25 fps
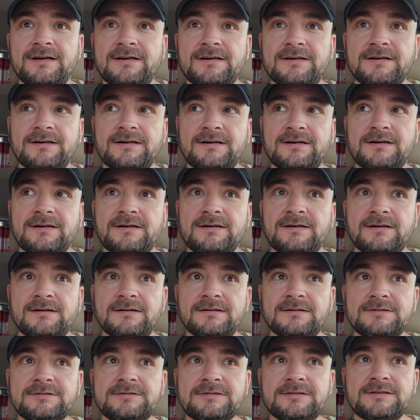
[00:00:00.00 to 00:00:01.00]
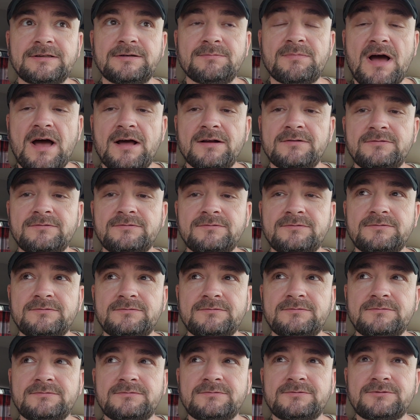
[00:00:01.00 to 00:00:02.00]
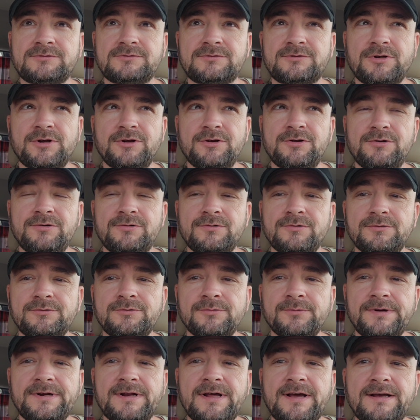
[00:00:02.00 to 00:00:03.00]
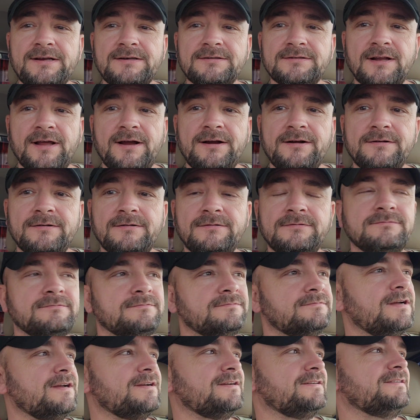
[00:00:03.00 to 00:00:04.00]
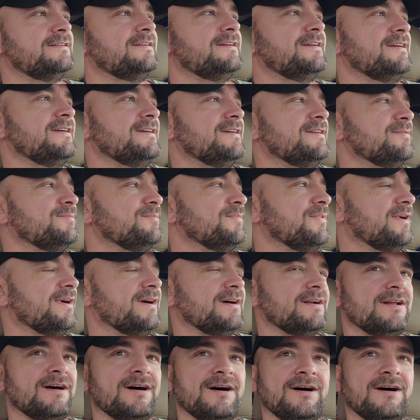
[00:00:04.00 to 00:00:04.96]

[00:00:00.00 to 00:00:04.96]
let's see, about 2 or 3 days later. But